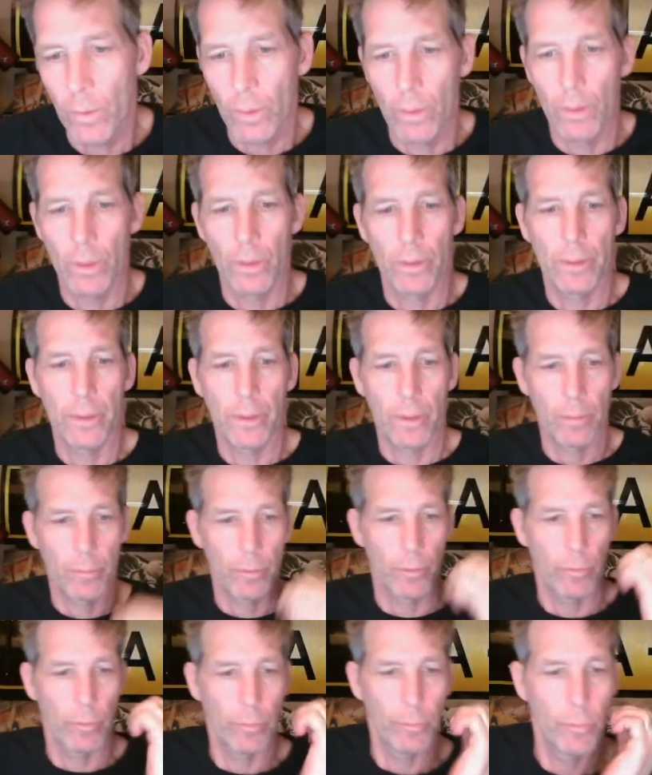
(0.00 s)
I think I'm going
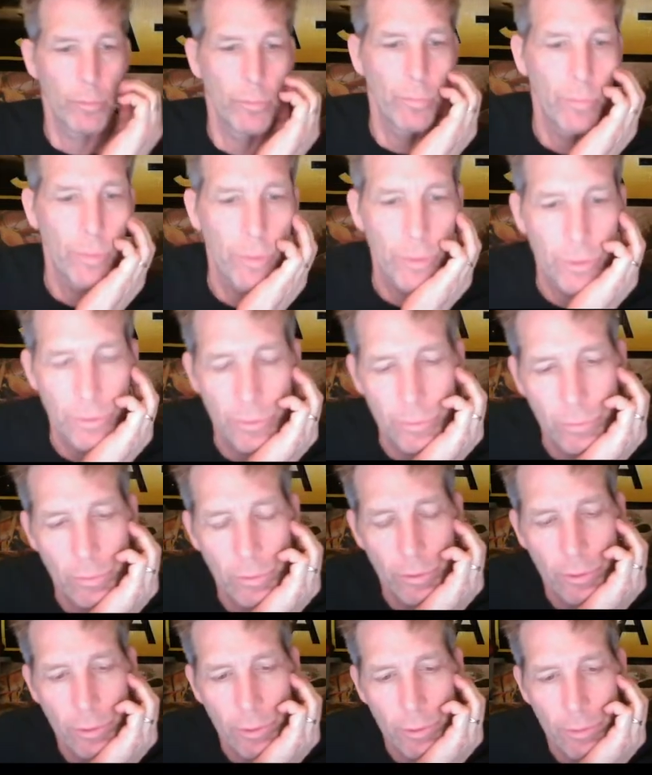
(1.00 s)
to remove this
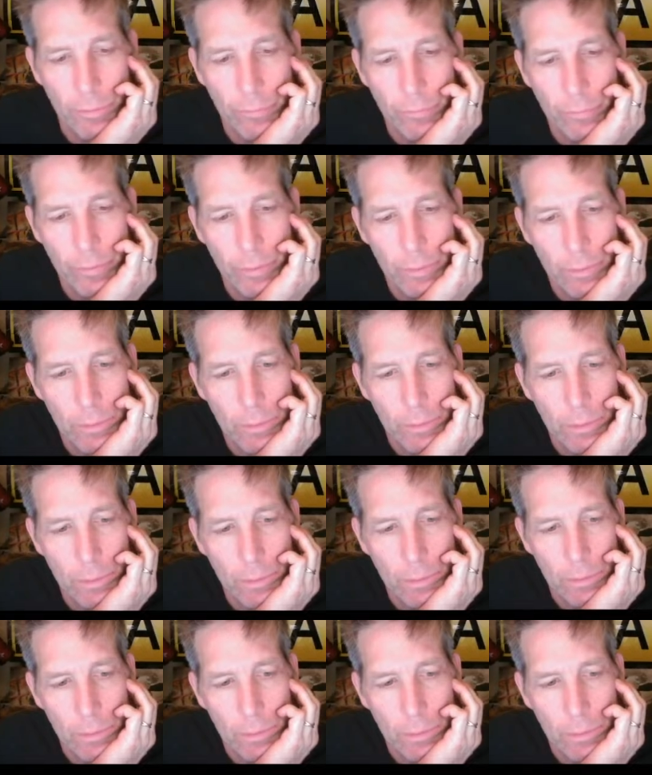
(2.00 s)
learning to vlog